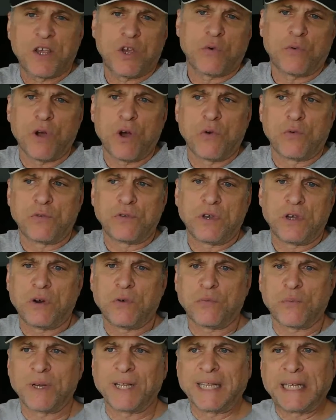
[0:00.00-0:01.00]
your own. You
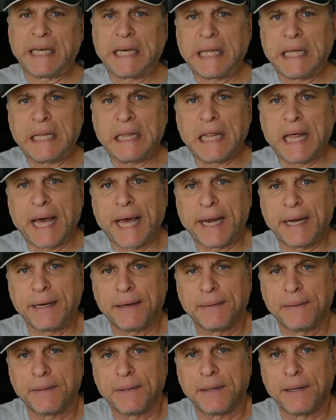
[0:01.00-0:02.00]
don't really need that
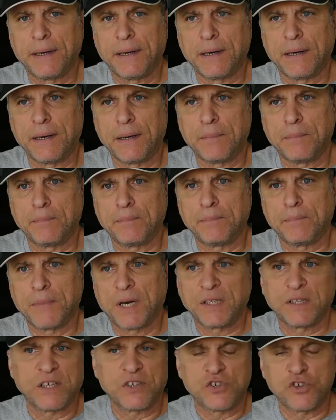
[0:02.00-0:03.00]

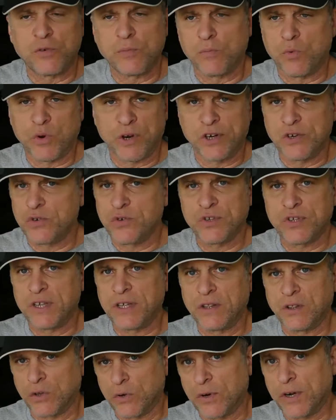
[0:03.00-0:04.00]
unless you're more interested
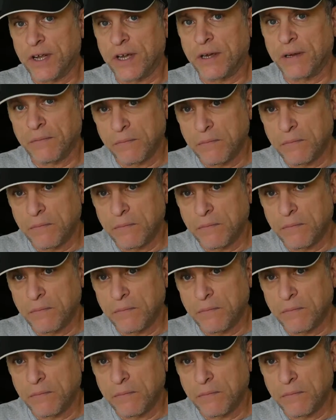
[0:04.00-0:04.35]
in learning